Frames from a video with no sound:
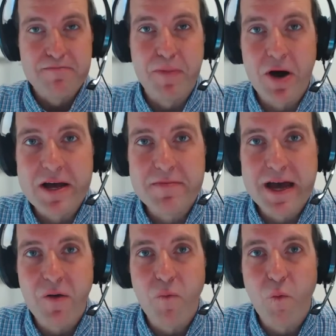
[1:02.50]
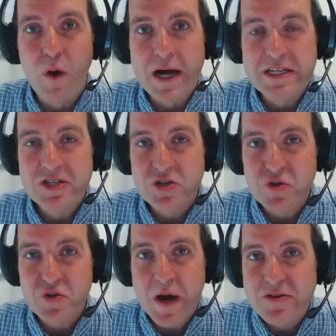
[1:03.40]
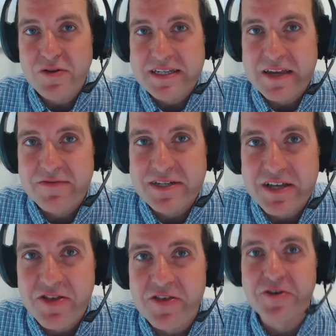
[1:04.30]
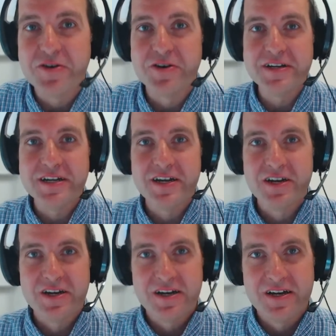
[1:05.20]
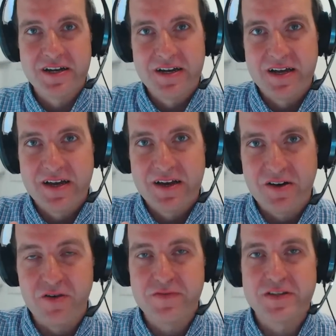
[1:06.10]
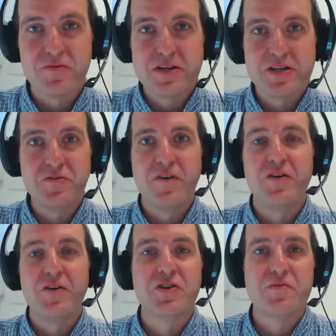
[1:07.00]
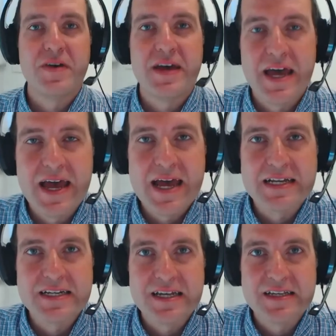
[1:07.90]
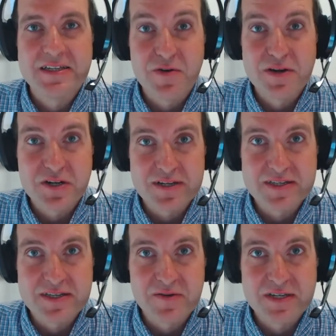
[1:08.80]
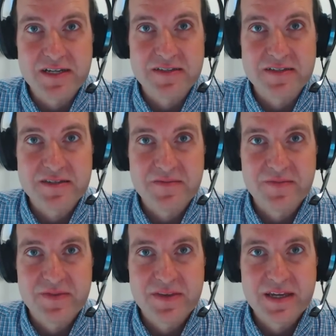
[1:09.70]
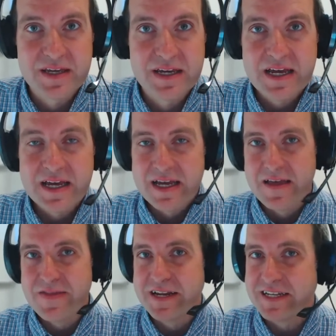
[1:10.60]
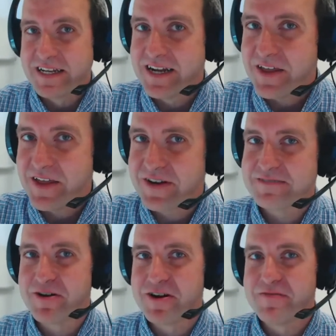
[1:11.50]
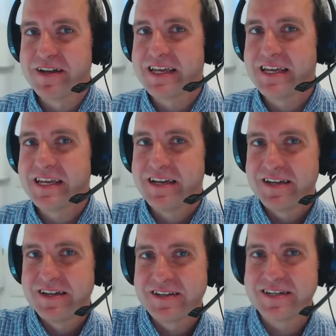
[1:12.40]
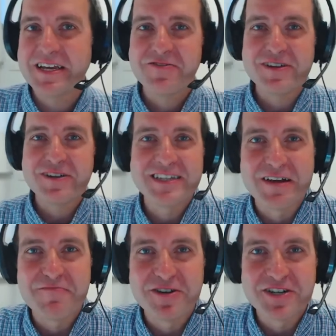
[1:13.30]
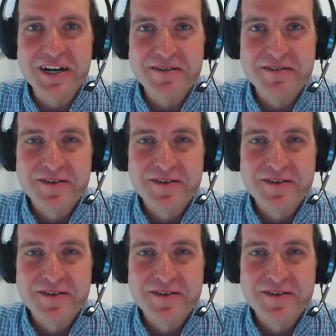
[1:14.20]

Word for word: by about 1 273rd of its original volume at zero degrees Celsius. And then he did another experiment. He decreased the temperature